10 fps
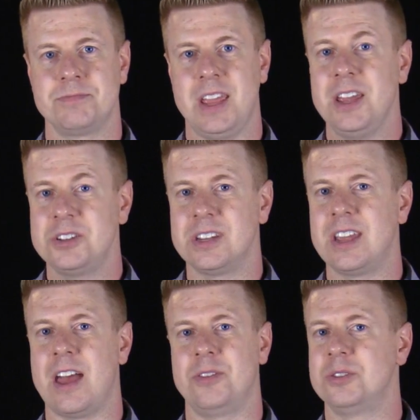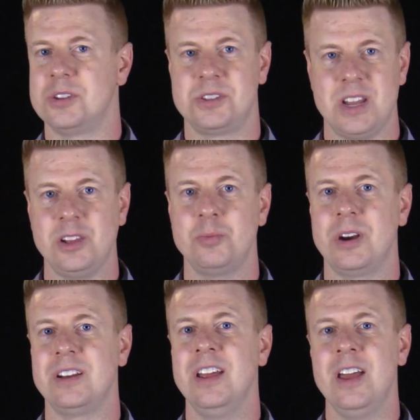And together to
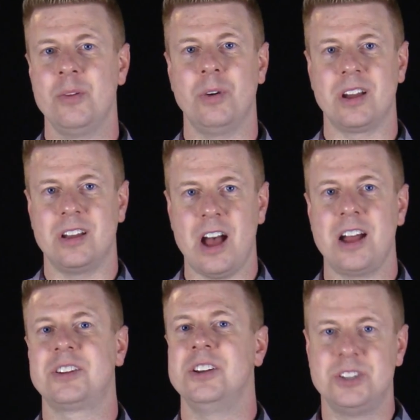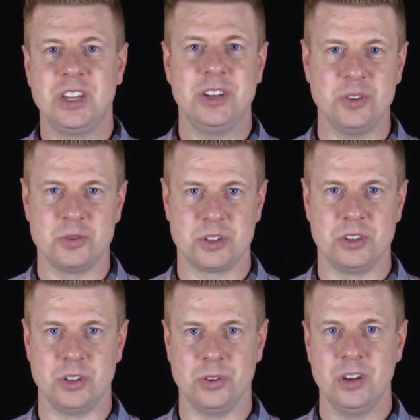celebrate what God continues to
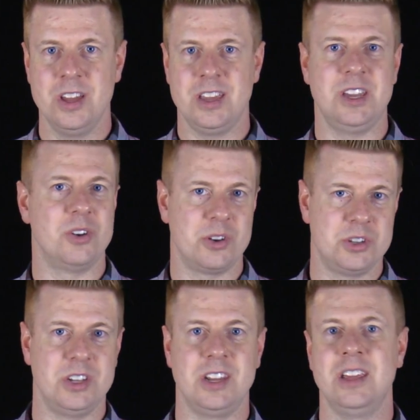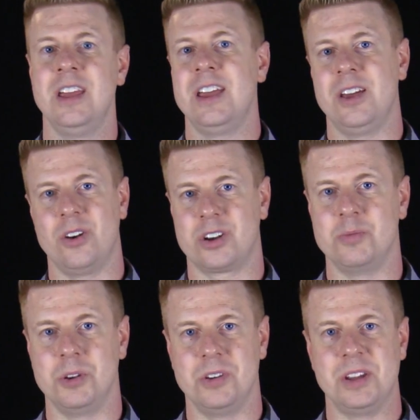do in our city and our
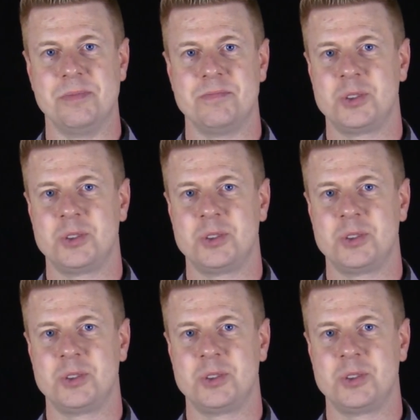community.